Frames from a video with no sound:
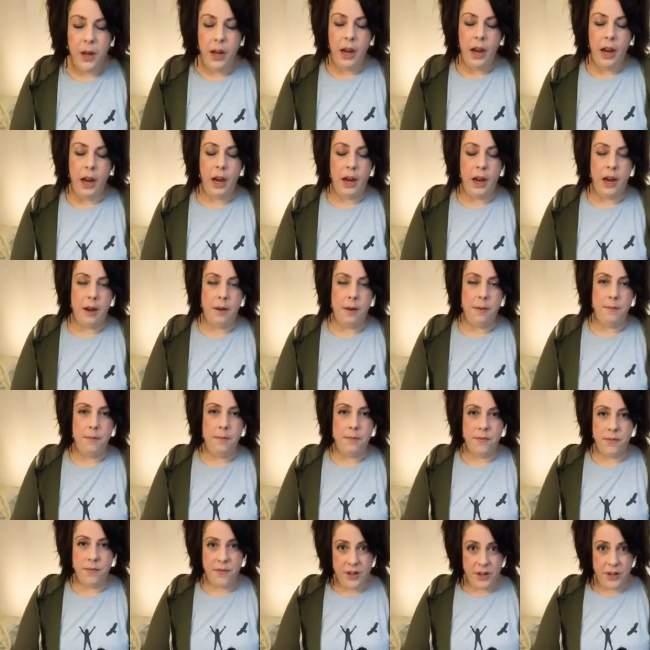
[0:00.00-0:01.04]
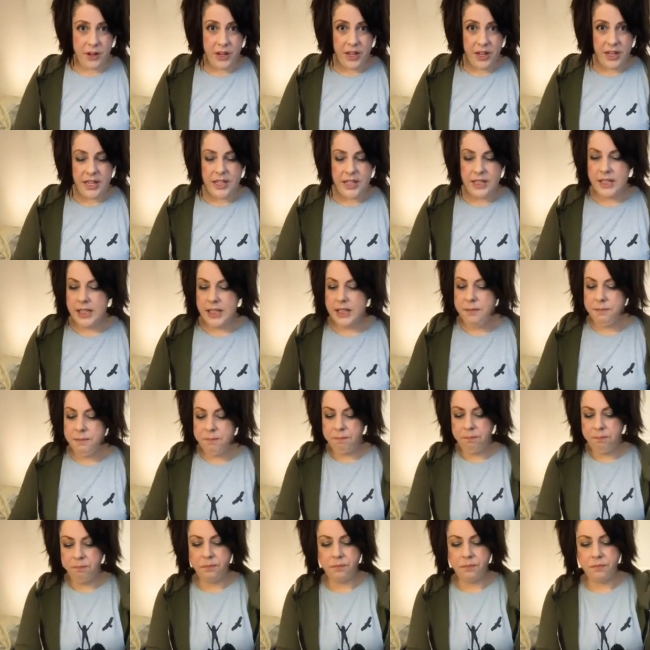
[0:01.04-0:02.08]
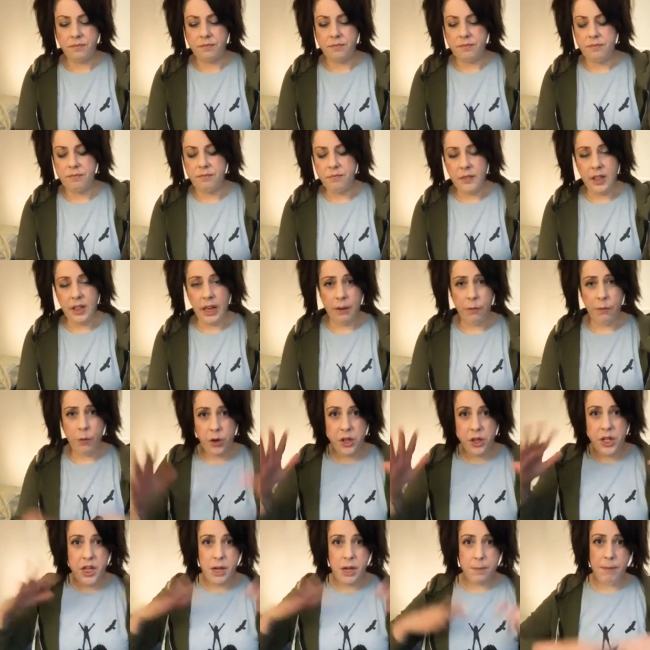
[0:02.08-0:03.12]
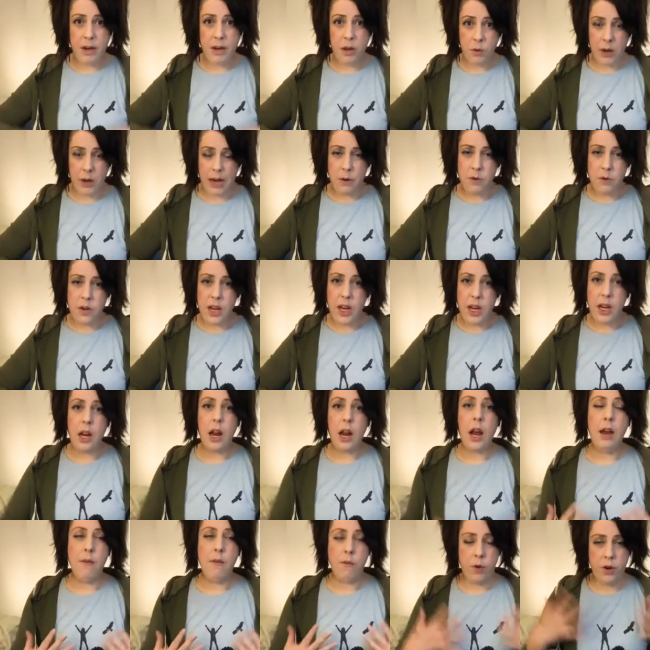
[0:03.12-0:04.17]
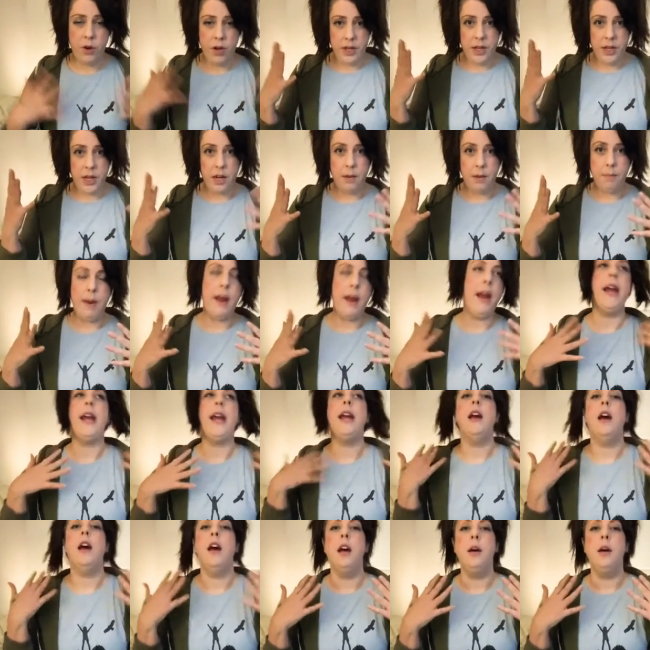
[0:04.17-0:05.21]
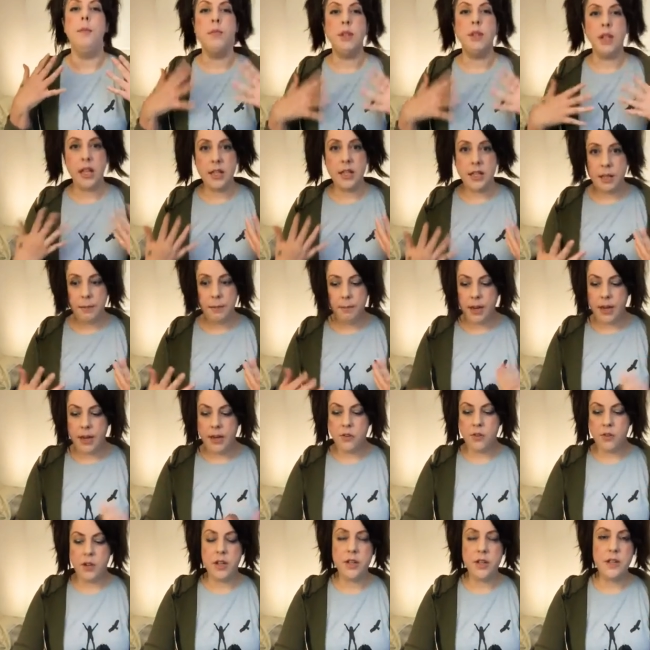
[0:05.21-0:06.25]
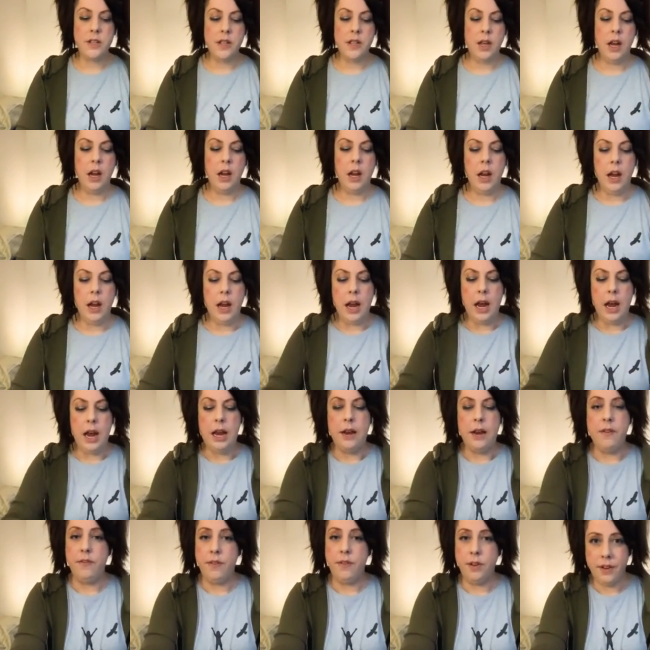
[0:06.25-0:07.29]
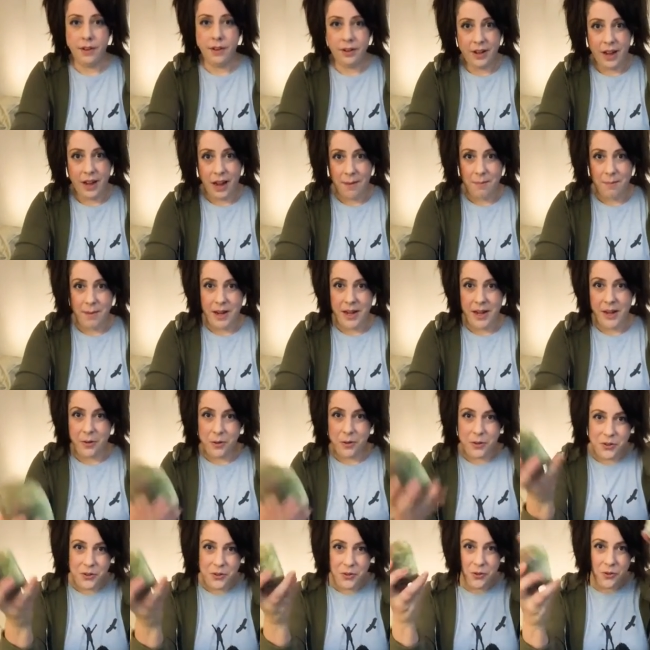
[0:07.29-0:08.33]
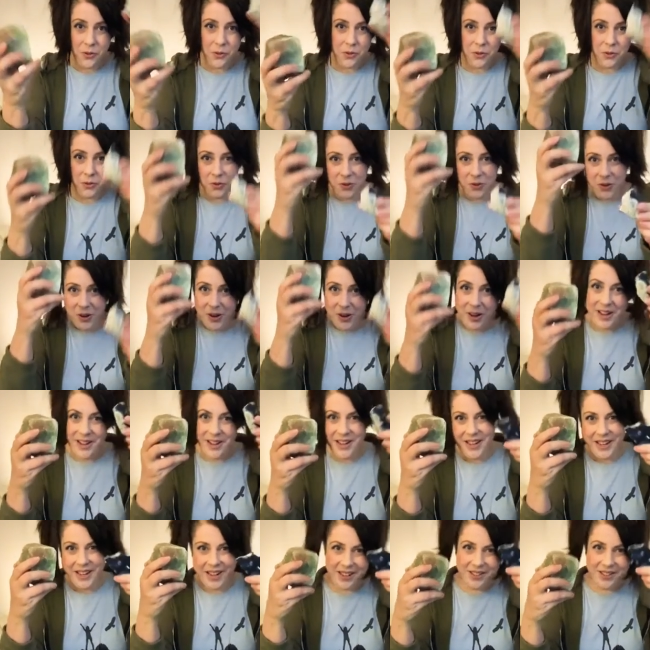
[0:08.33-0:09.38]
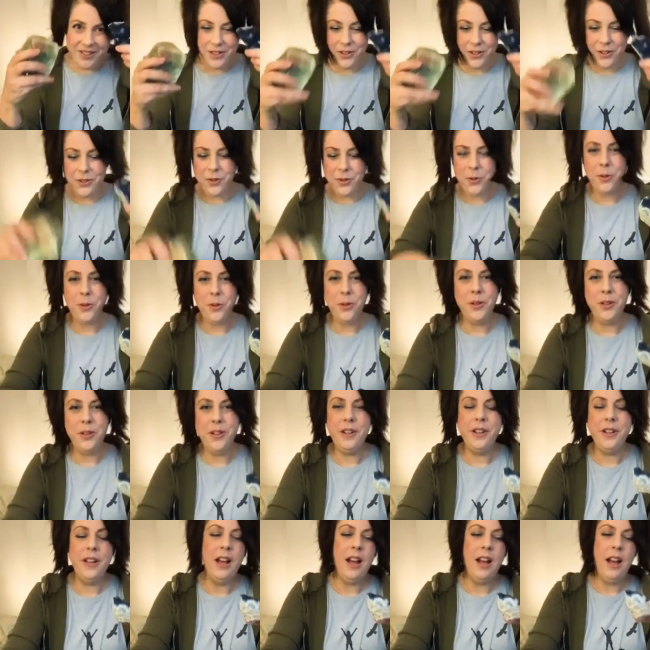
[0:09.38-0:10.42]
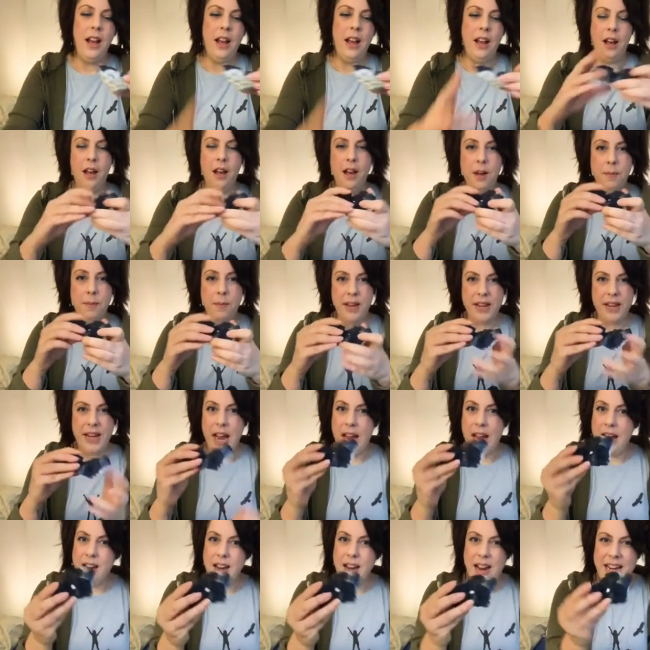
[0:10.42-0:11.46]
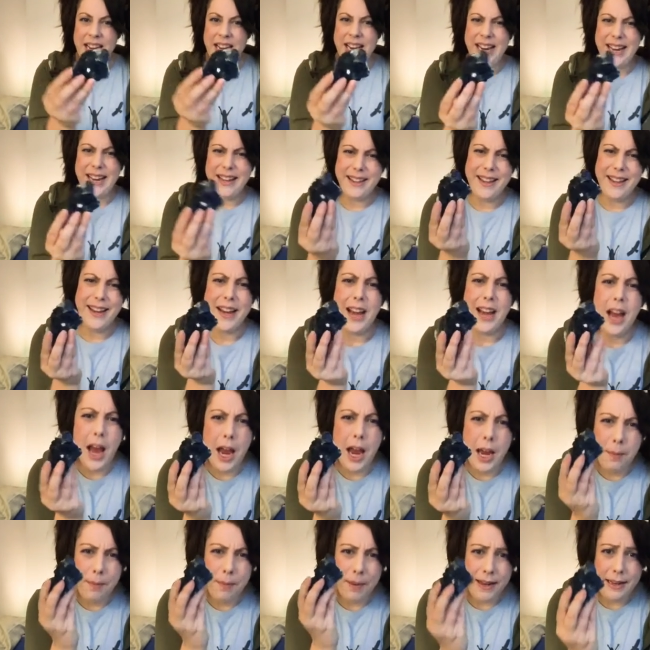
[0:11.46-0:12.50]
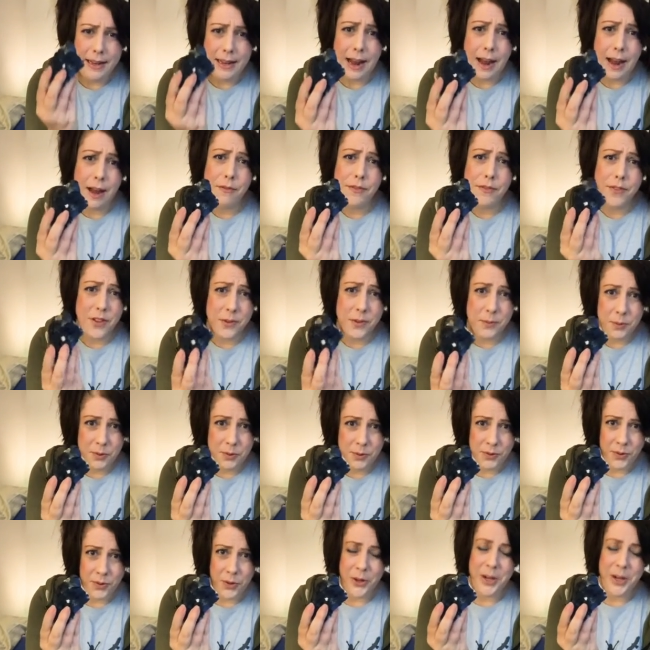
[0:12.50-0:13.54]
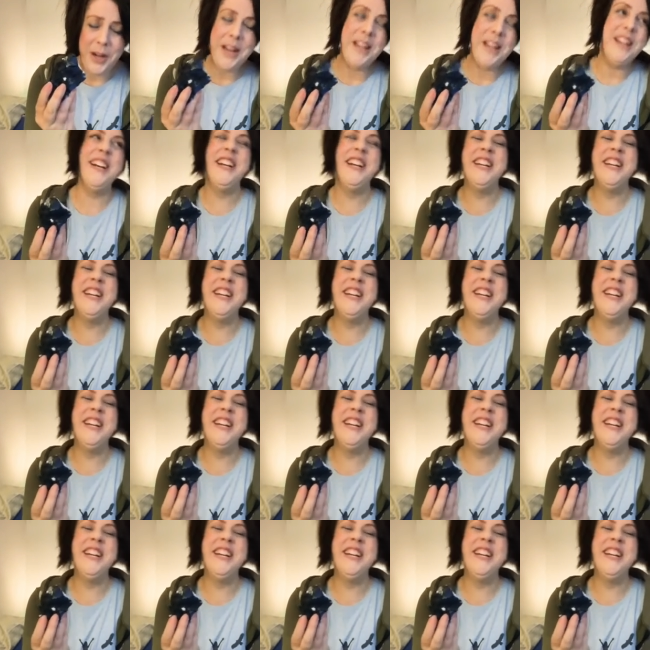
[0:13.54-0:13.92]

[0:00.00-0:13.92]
very easy. I've already done my grounding. I've already done my cleansing mantras. I've got my crystals ready as usual. Again, I can't hype enough this blue fluorite,